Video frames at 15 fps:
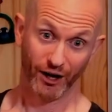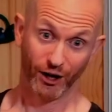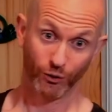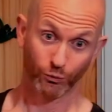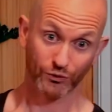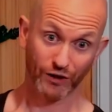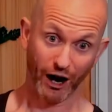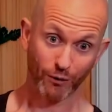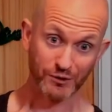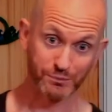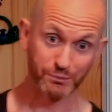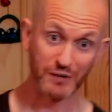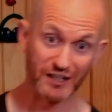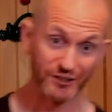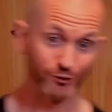Well, that was
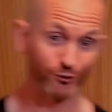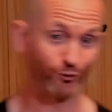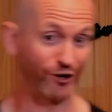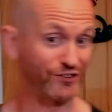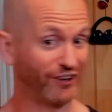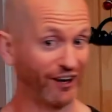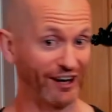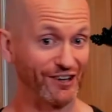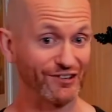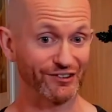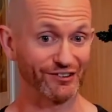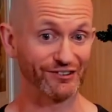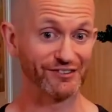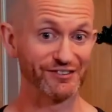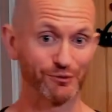medial
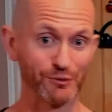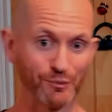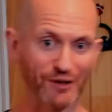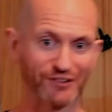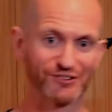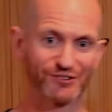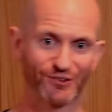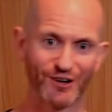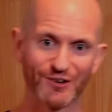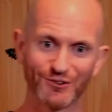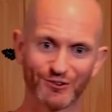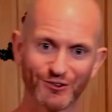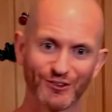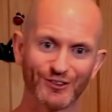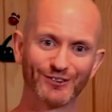rotation, so we better
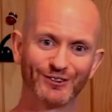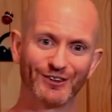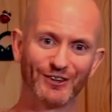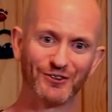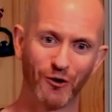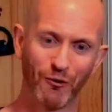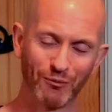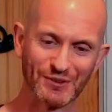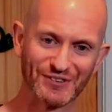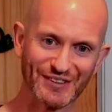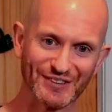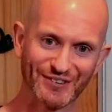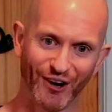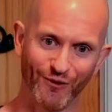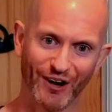strengthen in the opposite
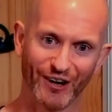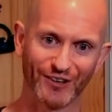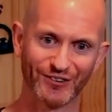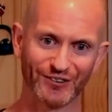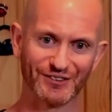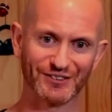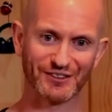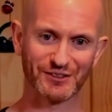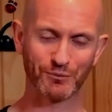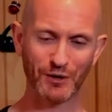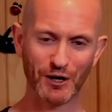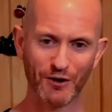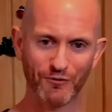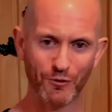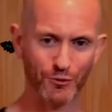direction. So it's a
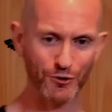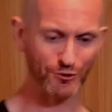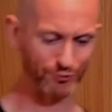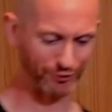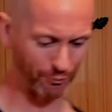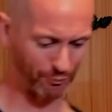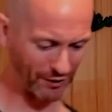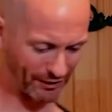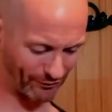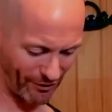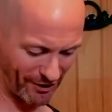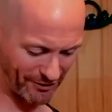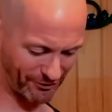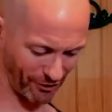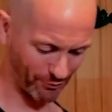bit of a movement, a bit
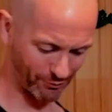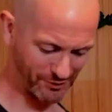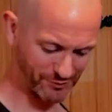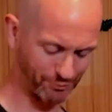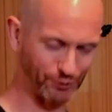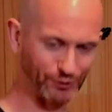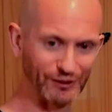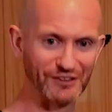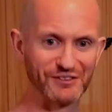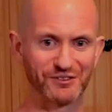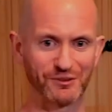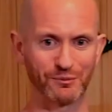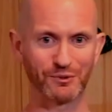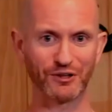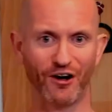like I was pulling
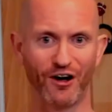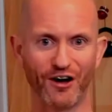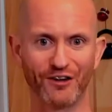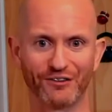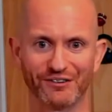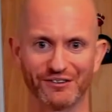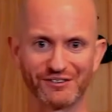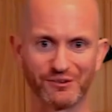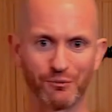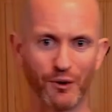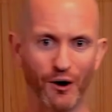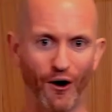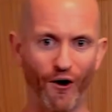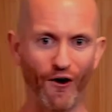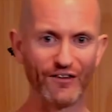some curtains
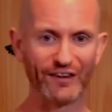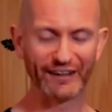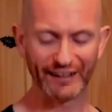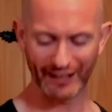apart.